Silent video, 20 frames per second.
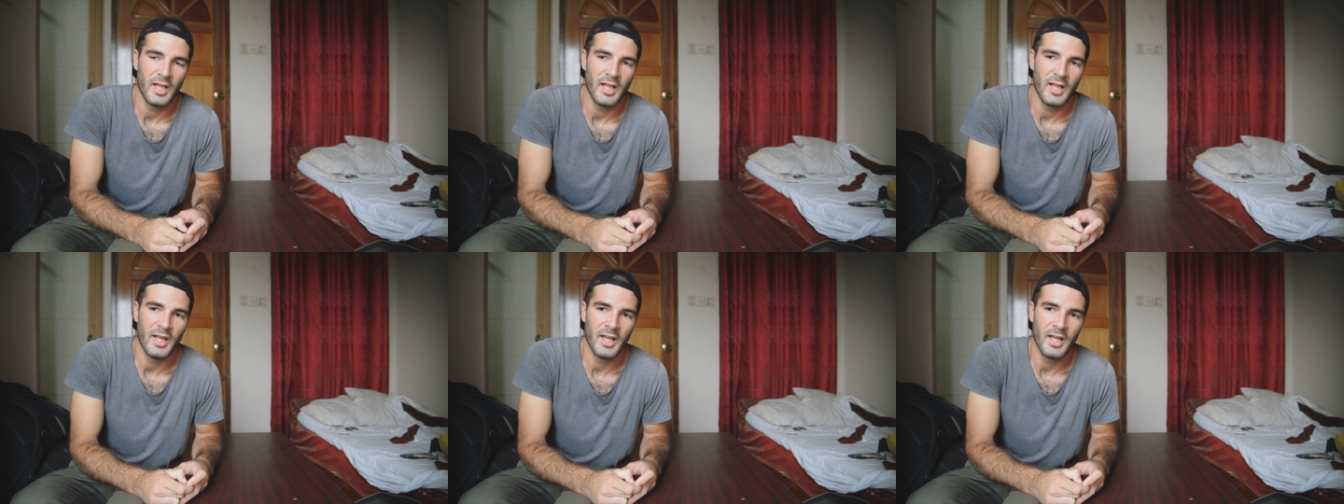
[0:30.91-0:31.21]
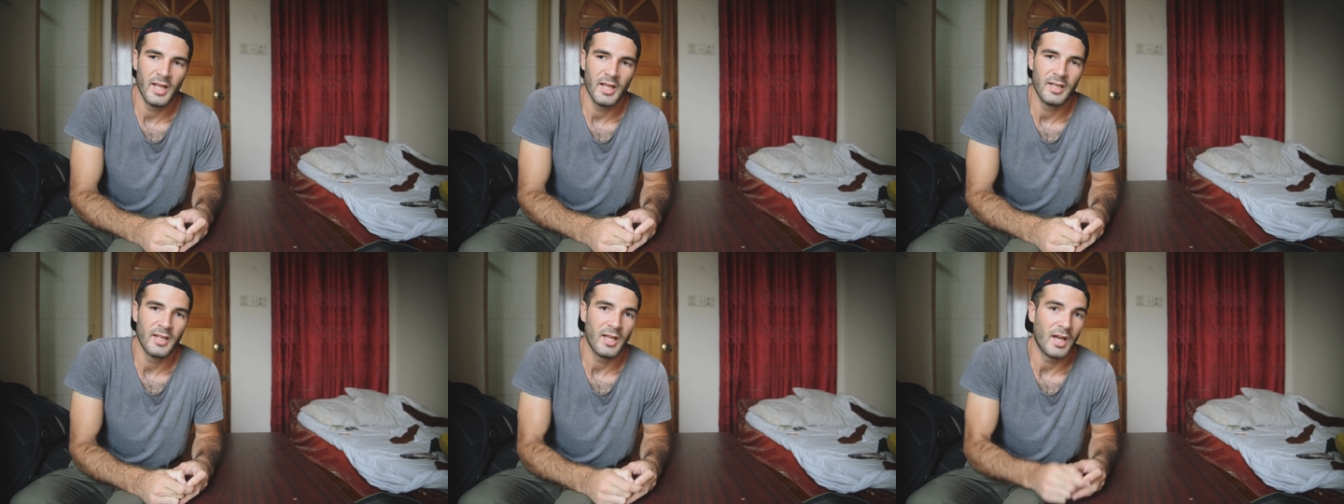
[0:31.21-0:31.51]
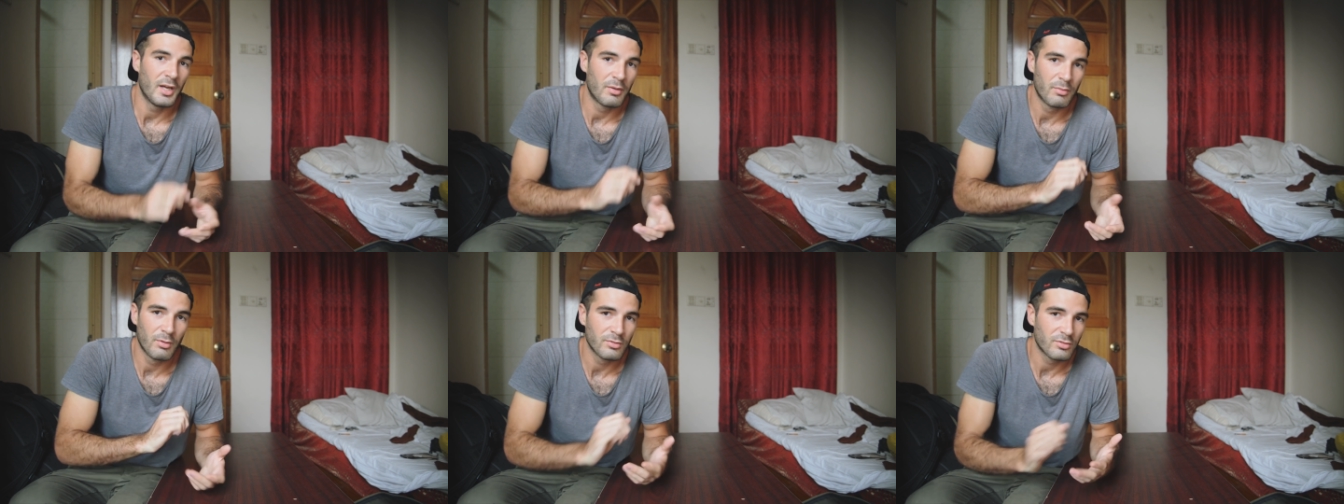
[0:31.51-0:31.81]
and
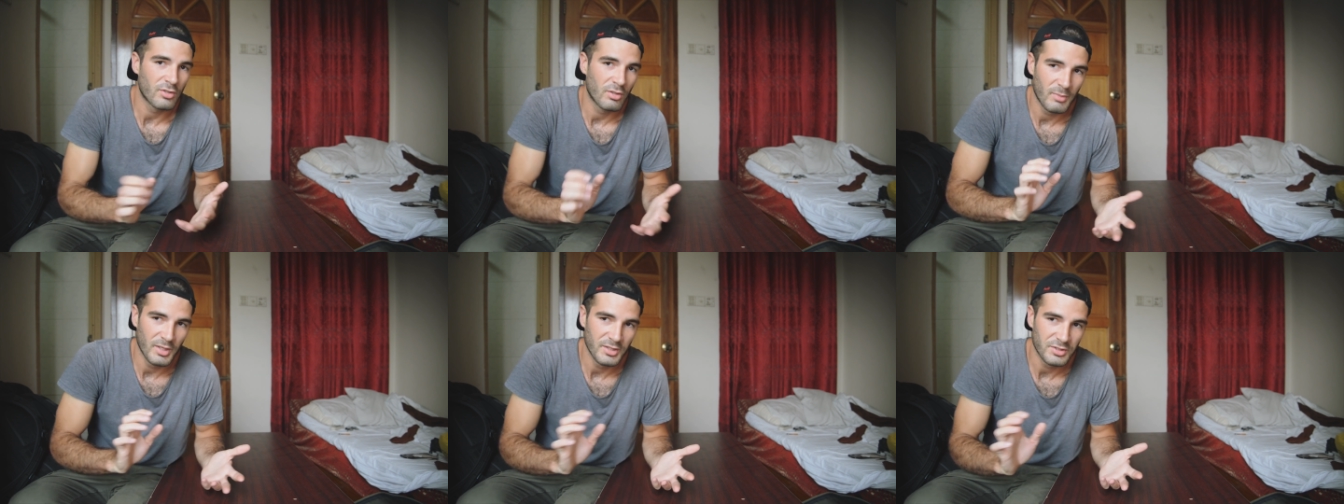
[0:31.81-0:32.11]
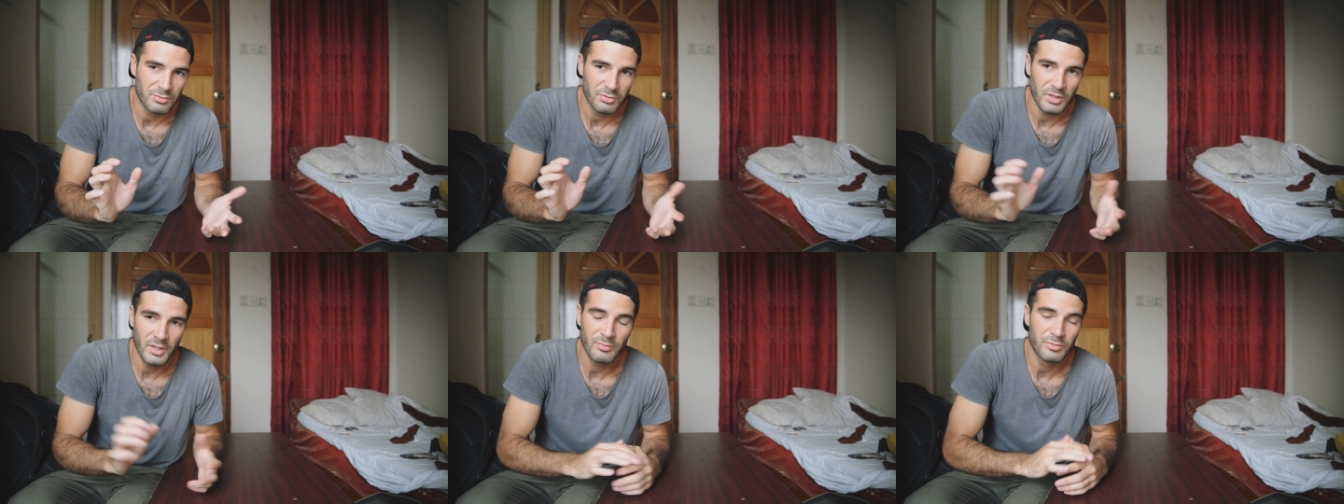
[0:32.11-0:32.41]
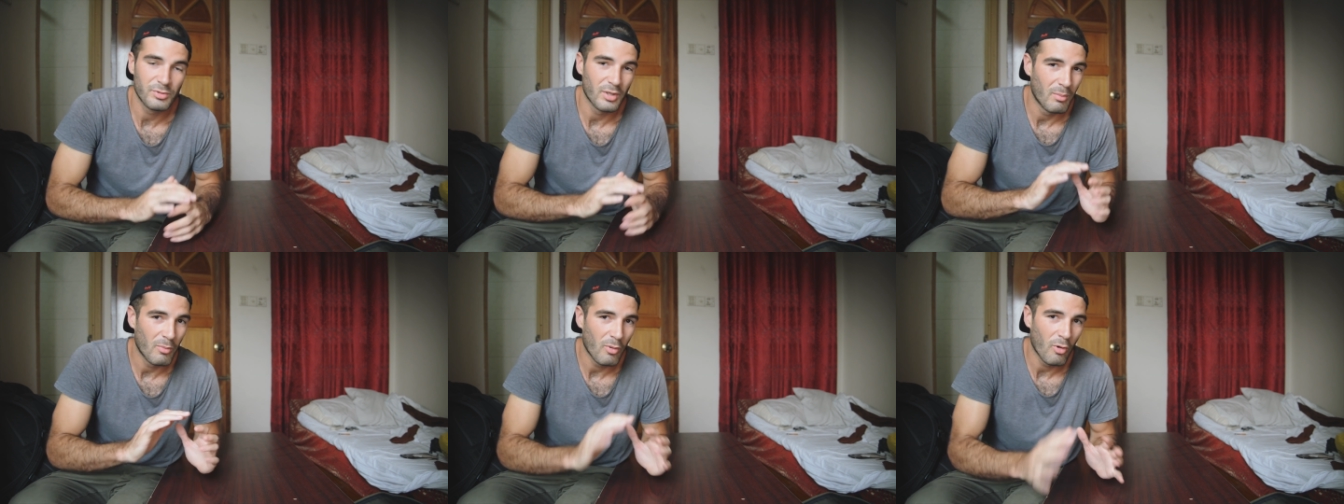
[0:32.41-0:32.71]
I wrote all my
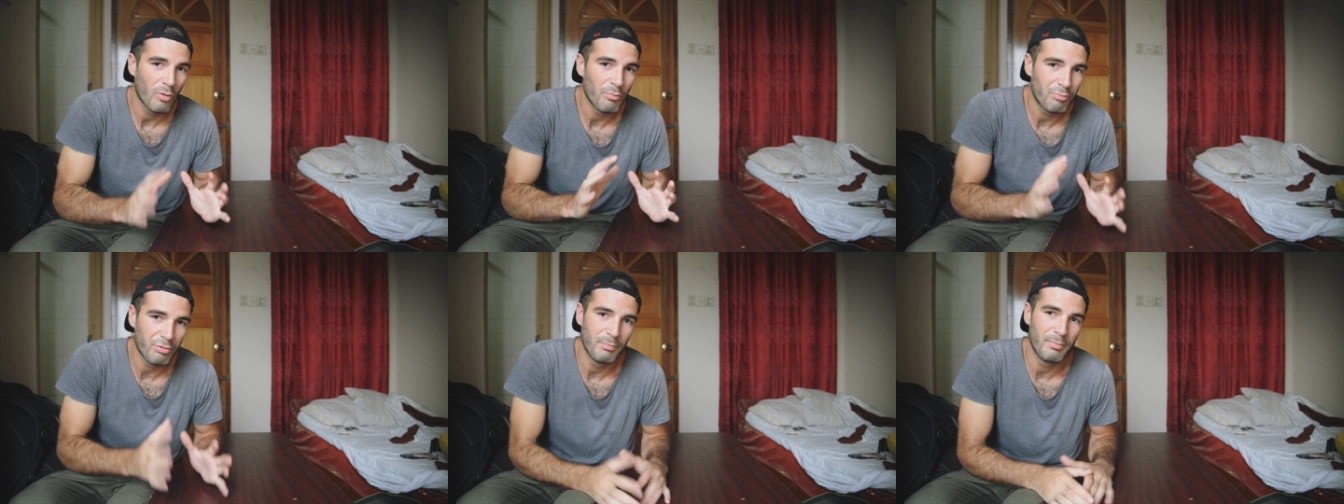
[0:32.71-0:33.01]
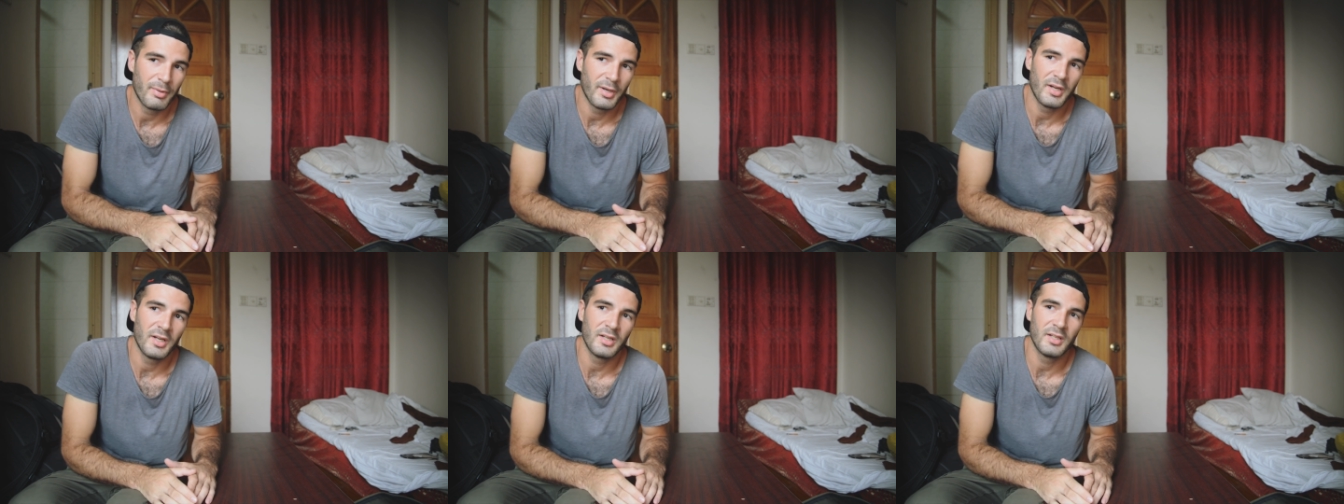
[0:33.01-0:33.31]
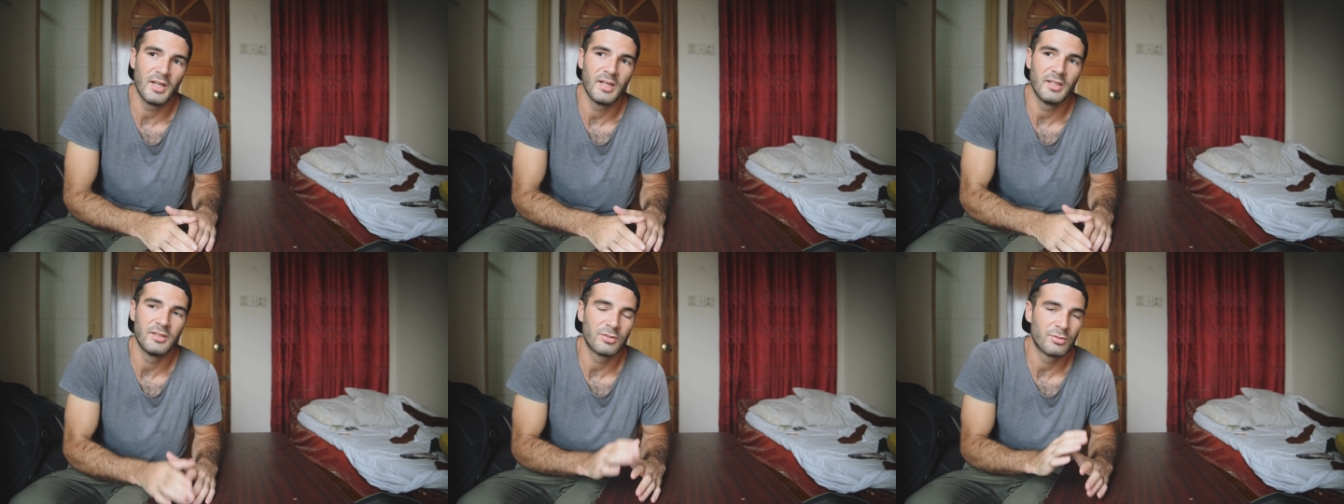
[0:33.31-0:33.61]
scripts, so I'm all
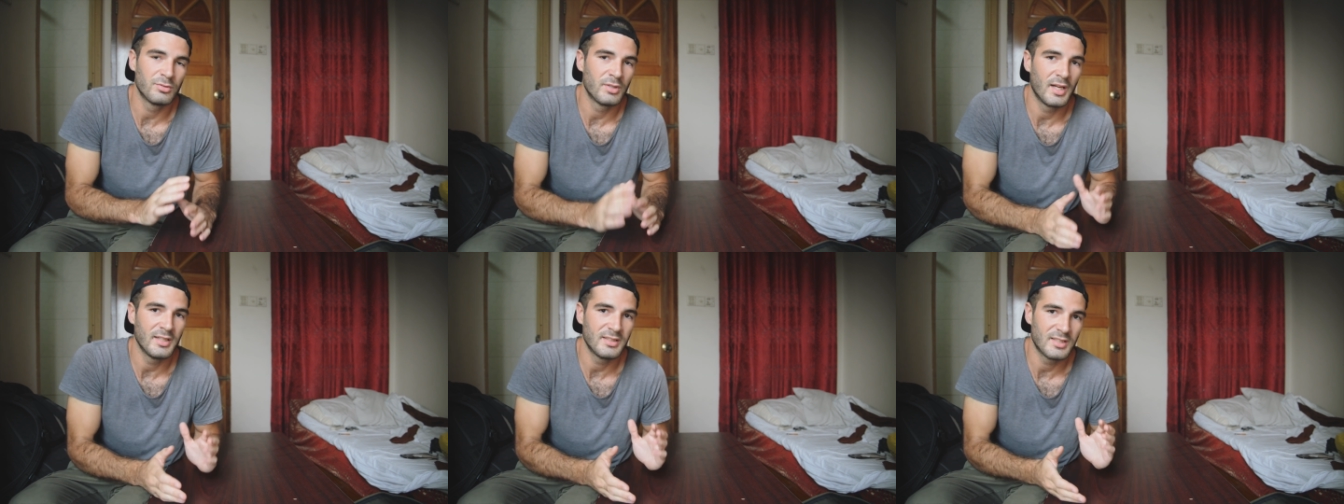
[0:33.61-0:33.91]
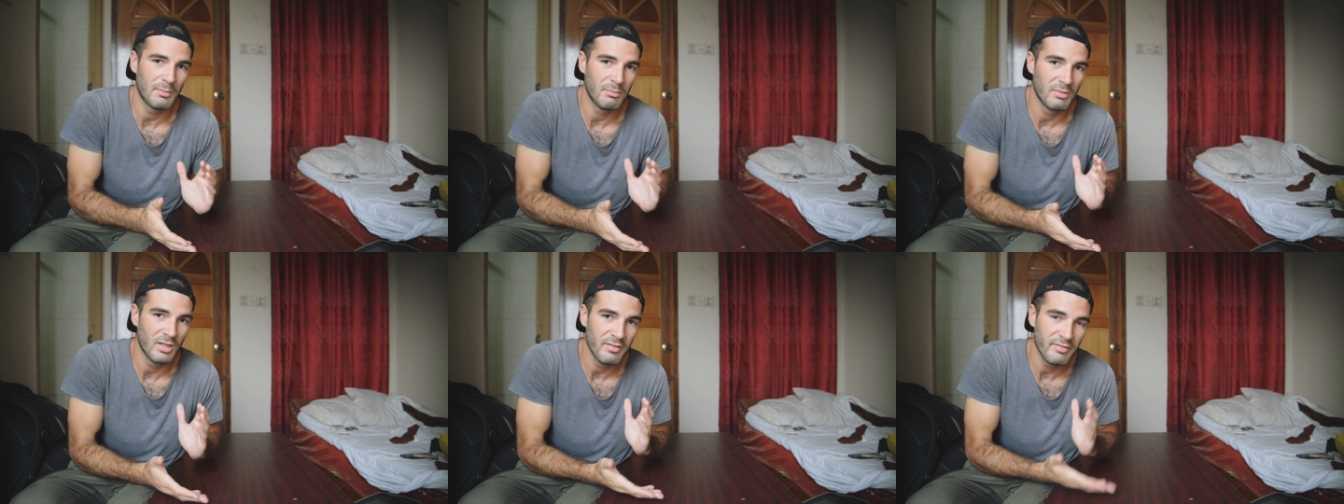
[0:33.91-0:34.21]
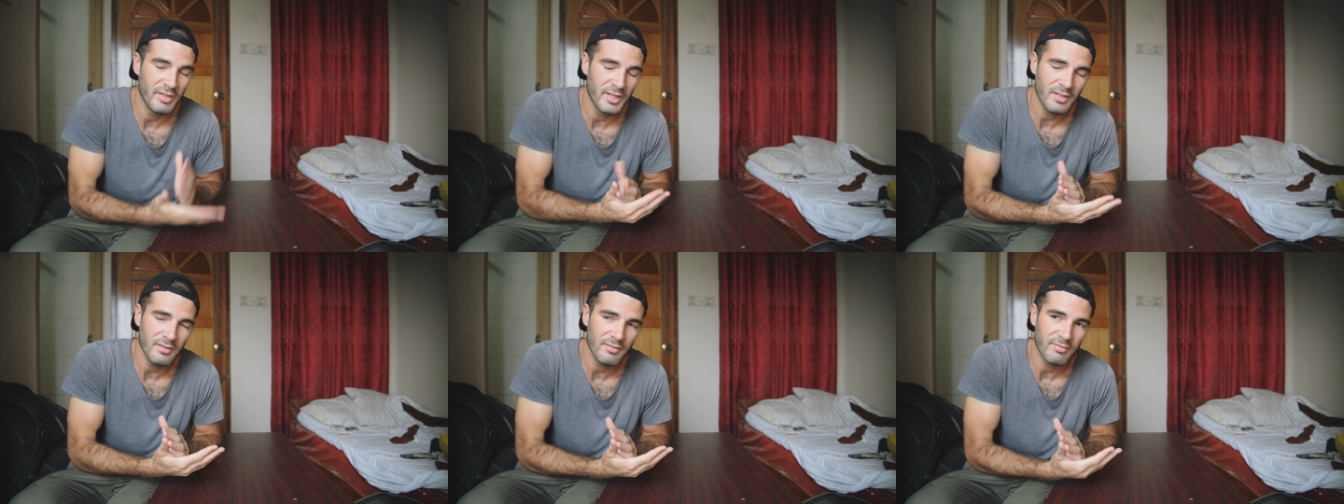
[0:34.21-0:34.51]
prepared and tonight I'm
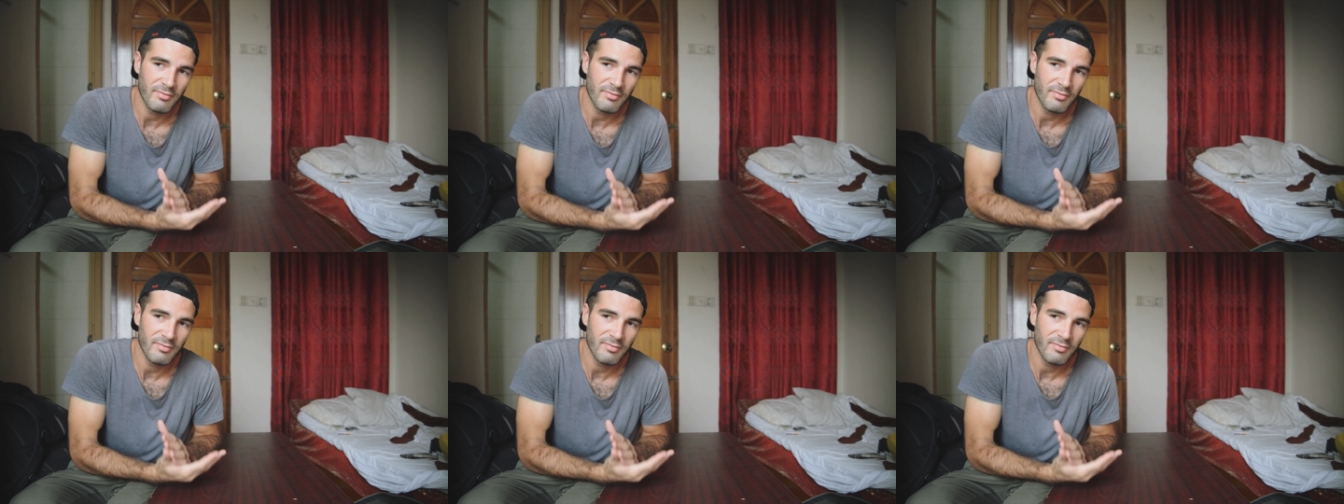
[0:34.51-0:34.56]
leaving,